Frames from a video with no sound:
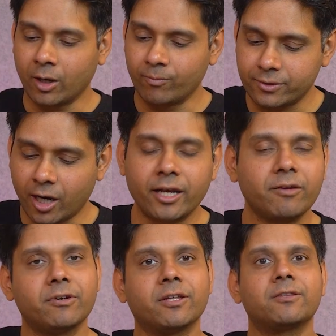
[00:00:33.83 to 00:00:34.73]
Now,
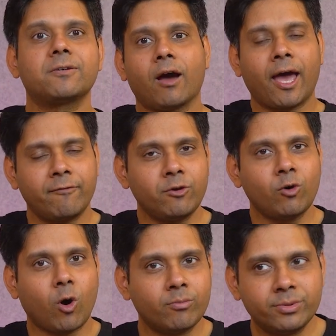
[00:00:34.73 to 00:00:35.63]
starting with, have
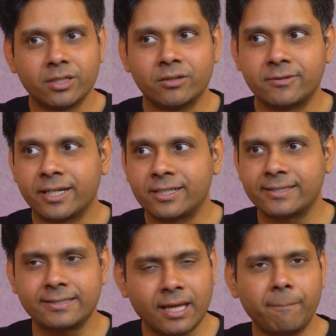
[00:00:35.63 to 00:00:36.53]
you observed that
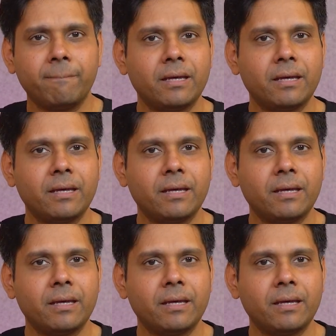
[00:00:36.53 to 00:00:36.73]
some